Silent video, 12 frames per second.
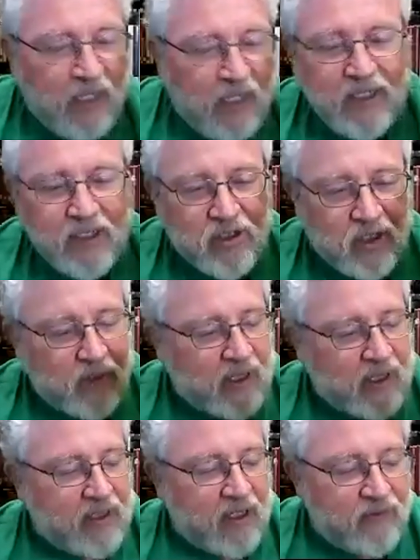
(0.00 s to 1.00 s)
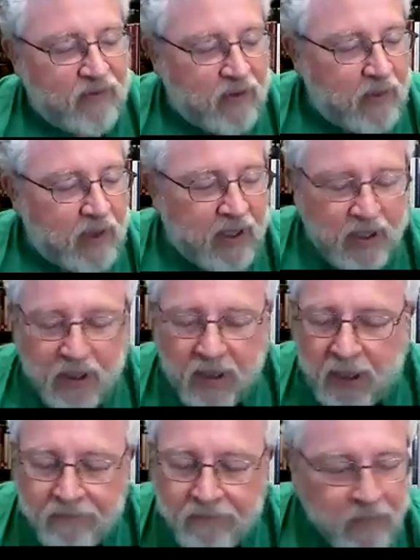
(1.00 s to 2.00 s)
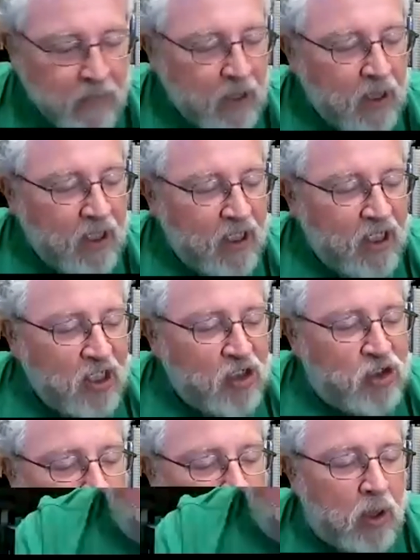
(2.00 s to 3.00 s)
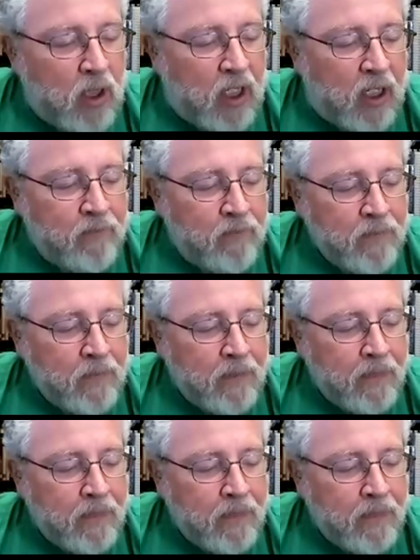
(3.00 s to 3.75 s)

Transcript: I can talk about that for a minute. Um, so um,